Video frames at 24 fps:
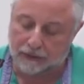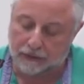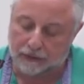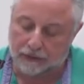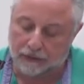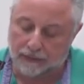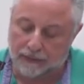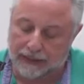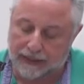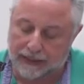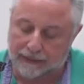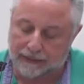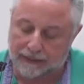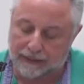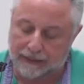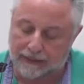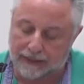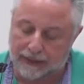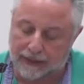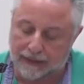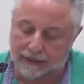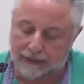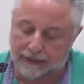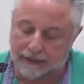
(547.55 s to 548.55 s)

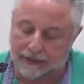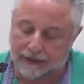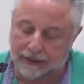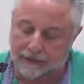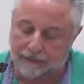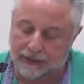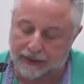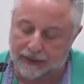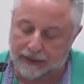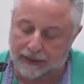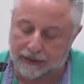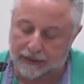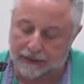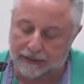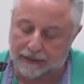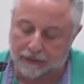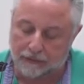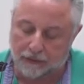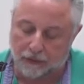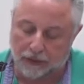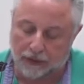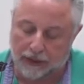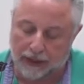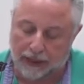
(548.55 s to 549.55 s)
romanticizing Levinasian
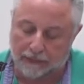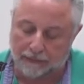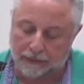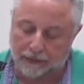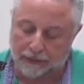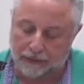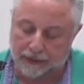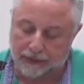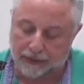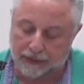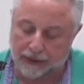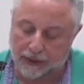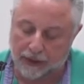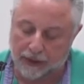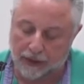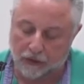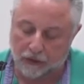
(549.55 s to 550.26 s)
vocabulary